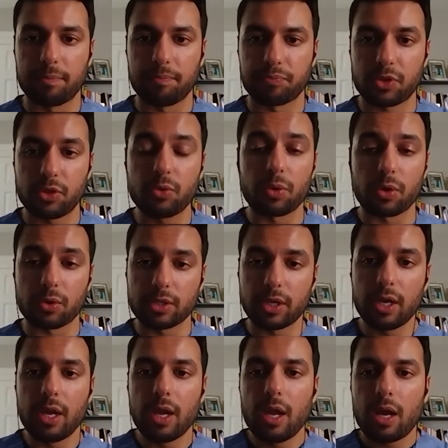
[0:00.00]
UWorld
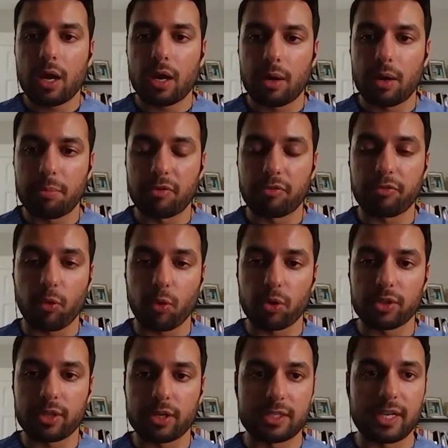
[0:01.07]
before
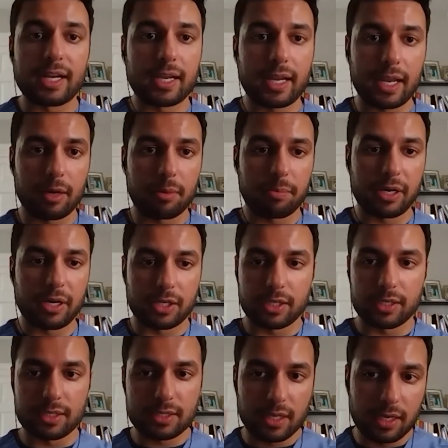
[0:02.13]
their dedicated period
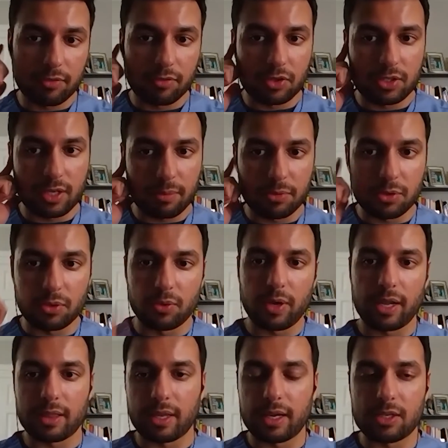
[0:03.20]
to study for step two.
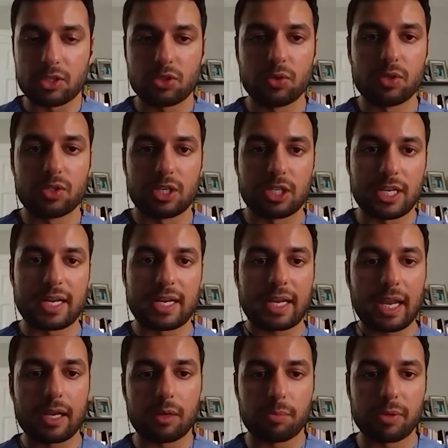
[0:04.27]
And then as soon as their
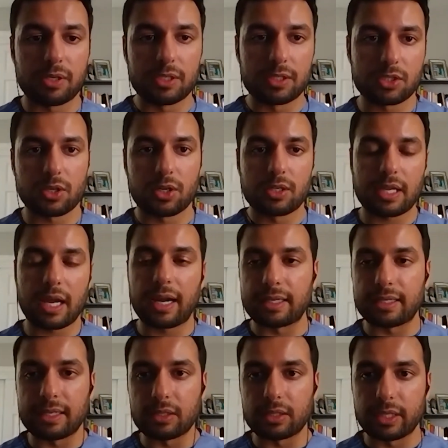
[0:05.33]
dedicated period starts,
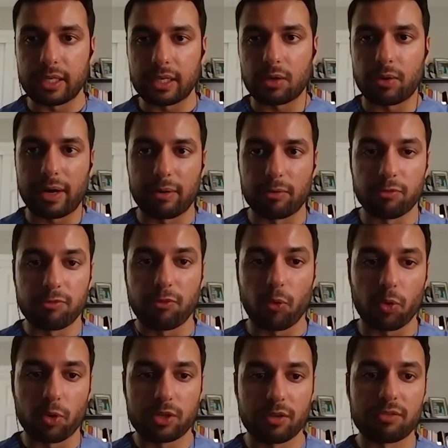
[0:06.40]
ideally around
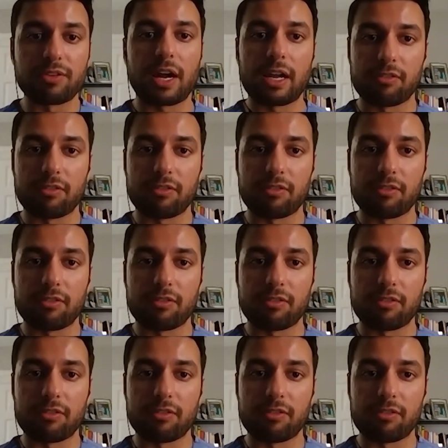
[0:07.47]
4 to 5